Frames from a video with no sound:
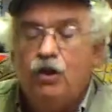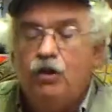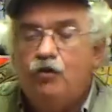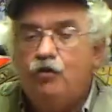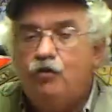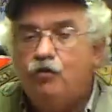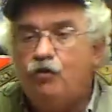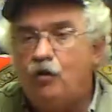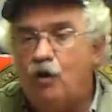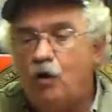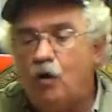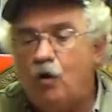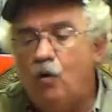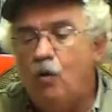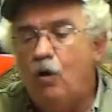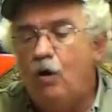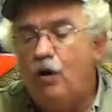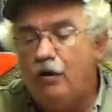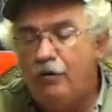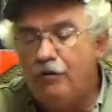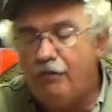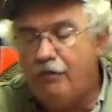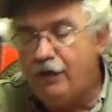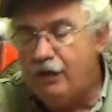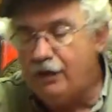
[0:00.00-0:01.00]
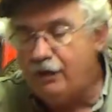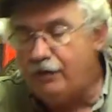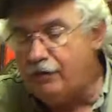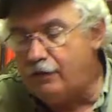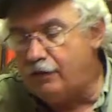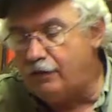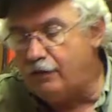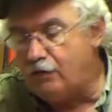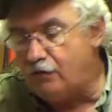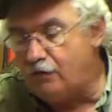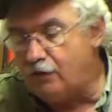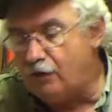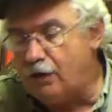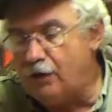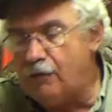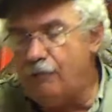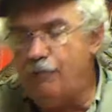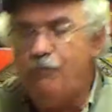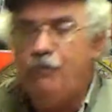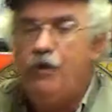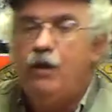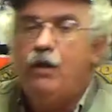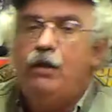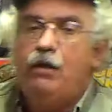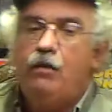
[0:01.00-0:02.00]
So this is
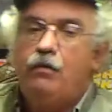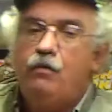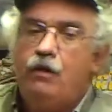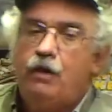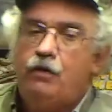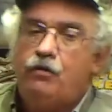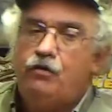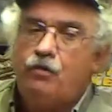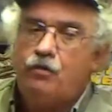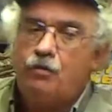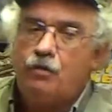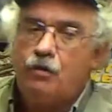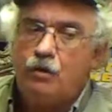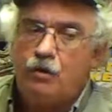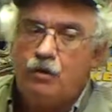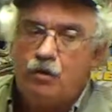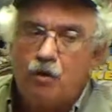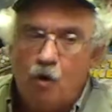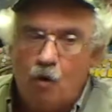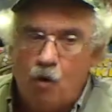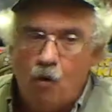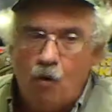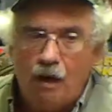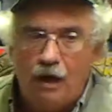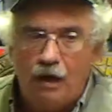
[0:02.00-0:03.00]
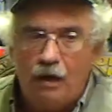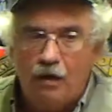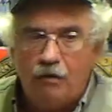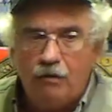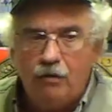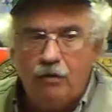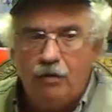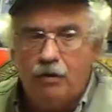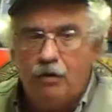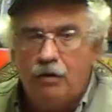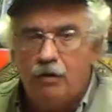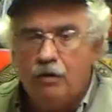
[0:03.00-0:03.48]
something that you could go out